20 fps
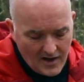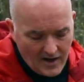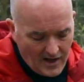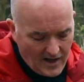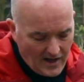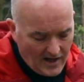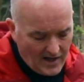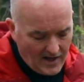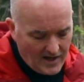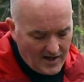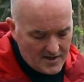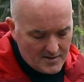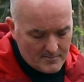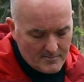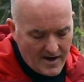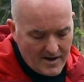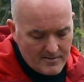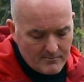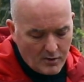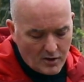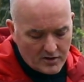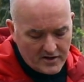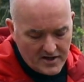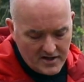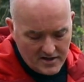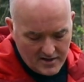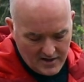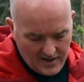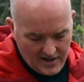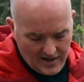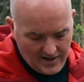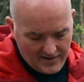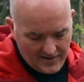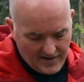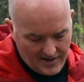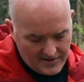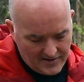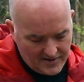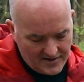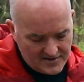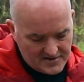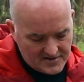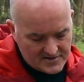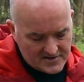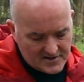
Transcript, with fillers: uh, in the main body, and then these